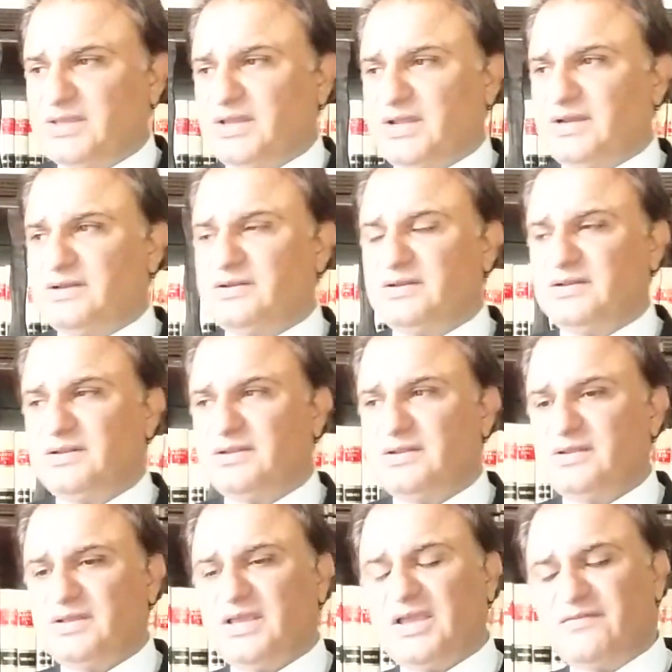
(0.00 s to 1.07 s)
And
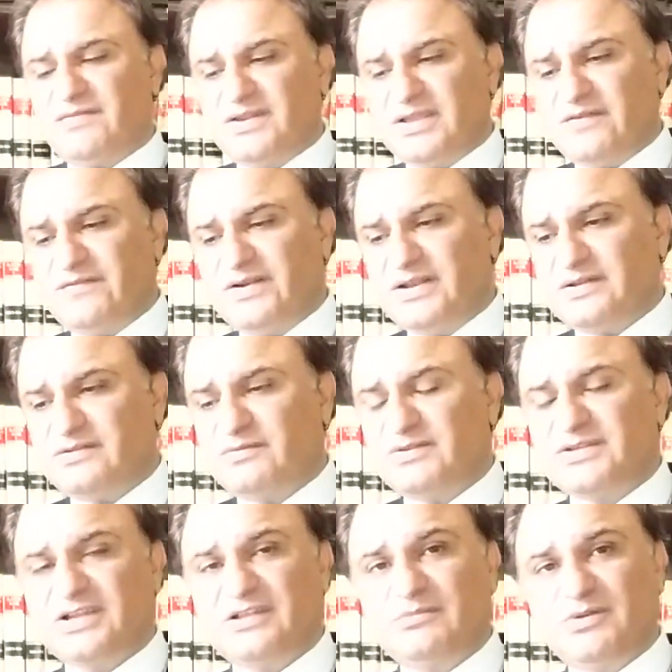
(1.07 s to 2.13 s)
every evidence
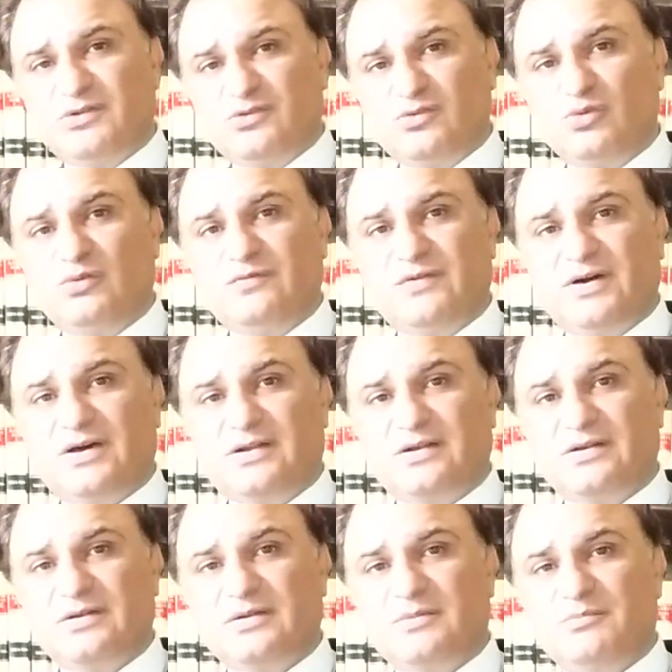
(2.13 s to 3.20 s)
which has been so
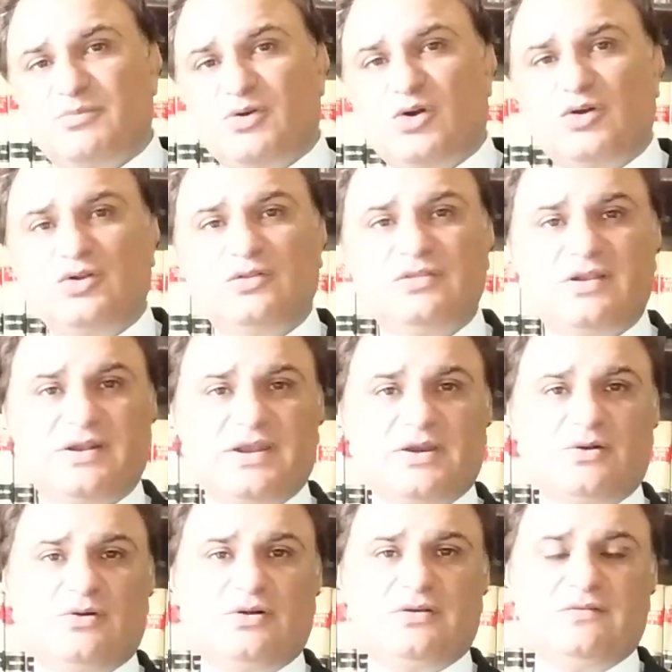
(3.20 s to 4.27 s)
far brought on the
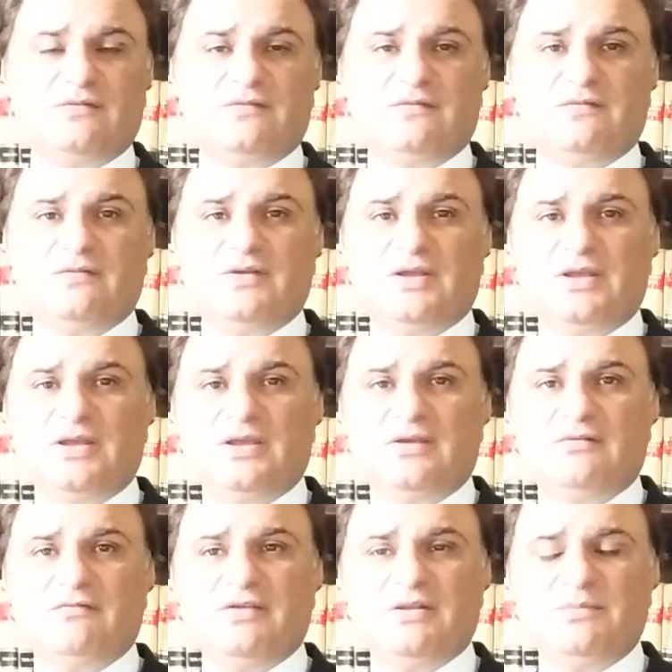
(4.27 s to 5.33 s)
record
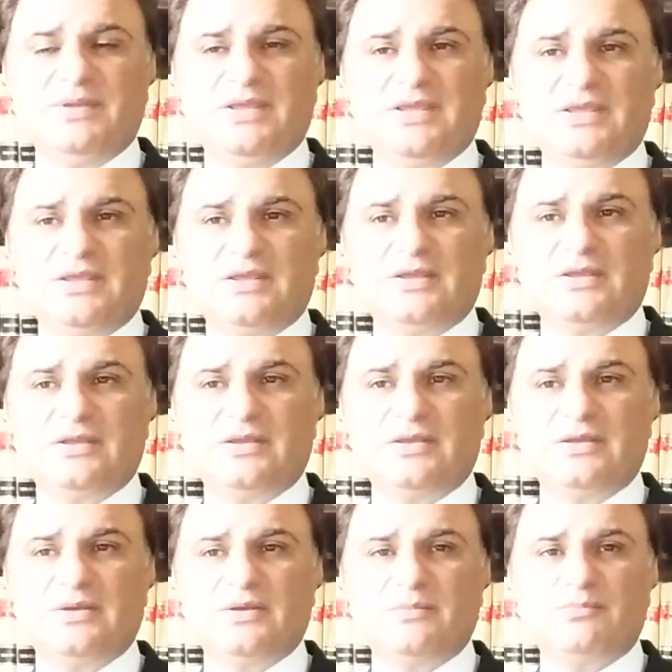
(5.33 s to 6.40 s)
will be
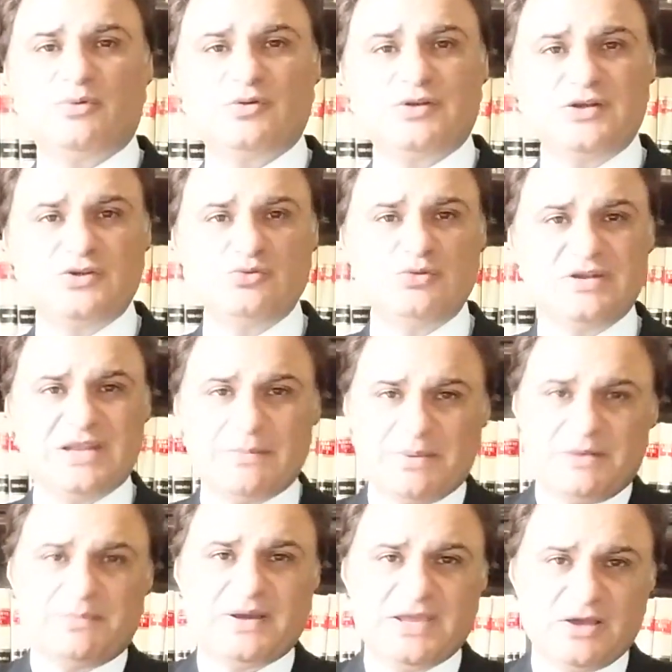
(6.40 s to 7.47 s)
put into an
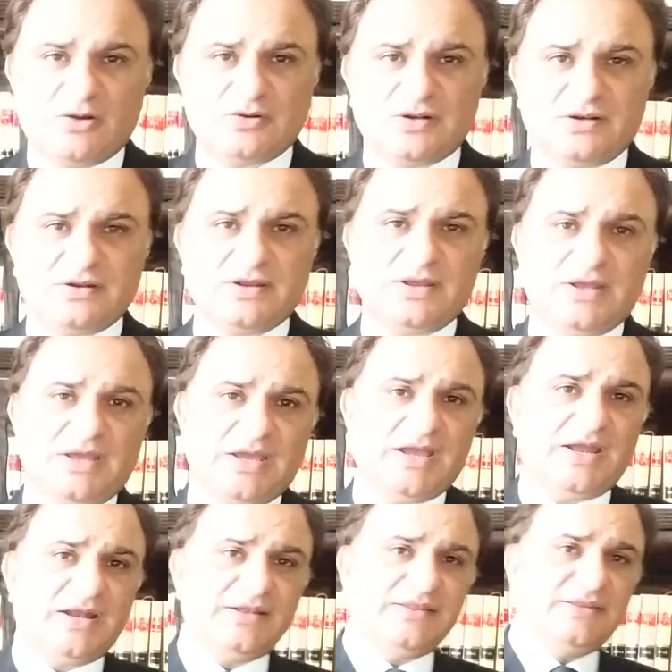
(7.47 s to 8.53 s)
apple pie order
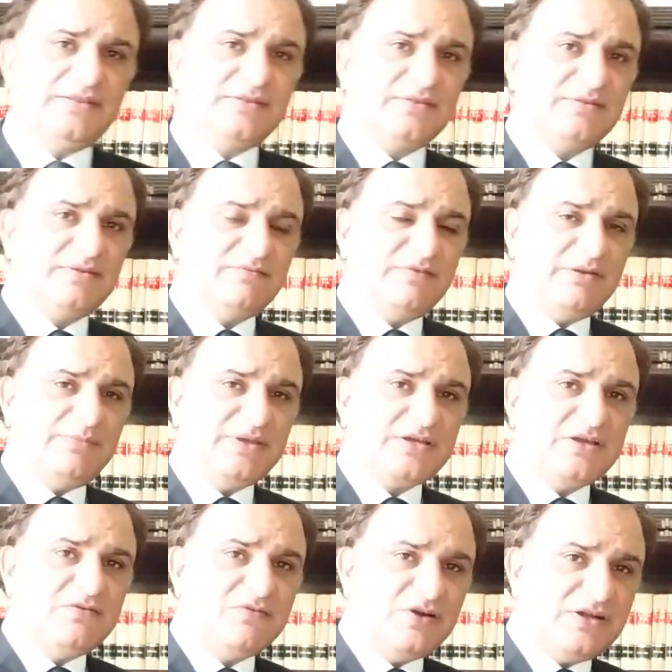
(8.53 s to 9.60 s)
and will be
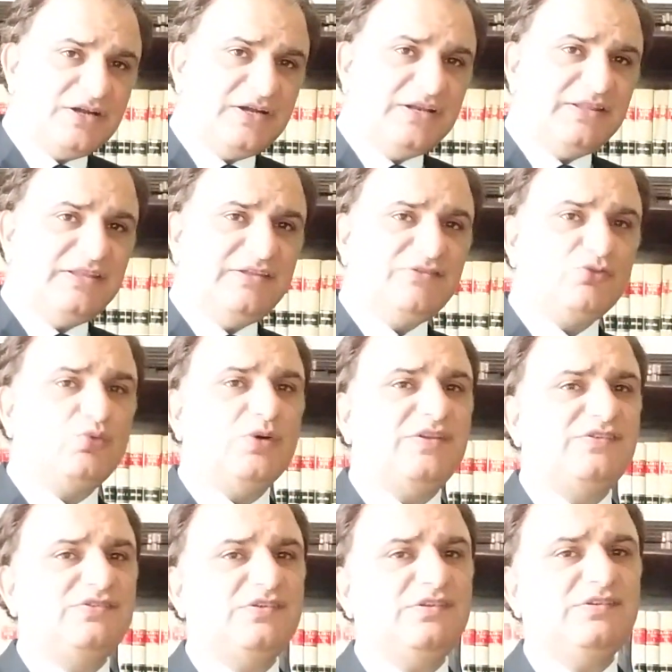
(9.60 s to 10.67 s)
converted in these
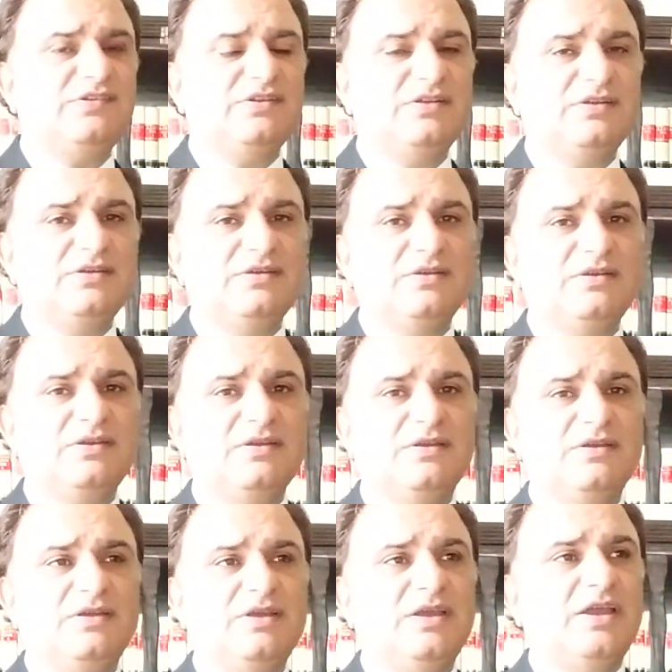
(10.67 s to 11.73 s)
questions,
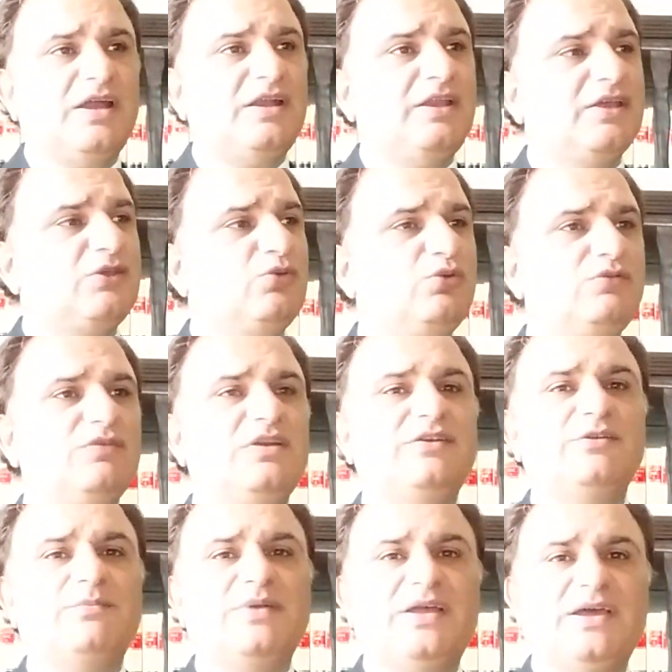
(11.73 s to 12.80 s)
and accused will
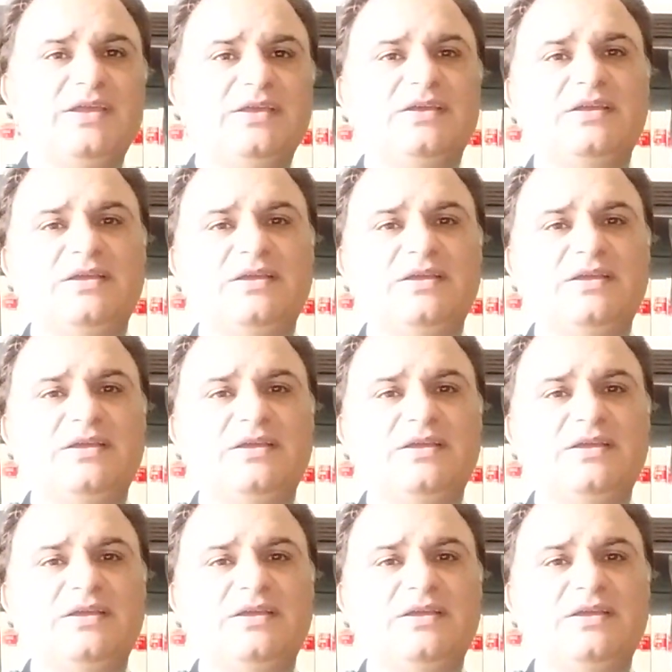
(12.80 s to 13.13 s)
reply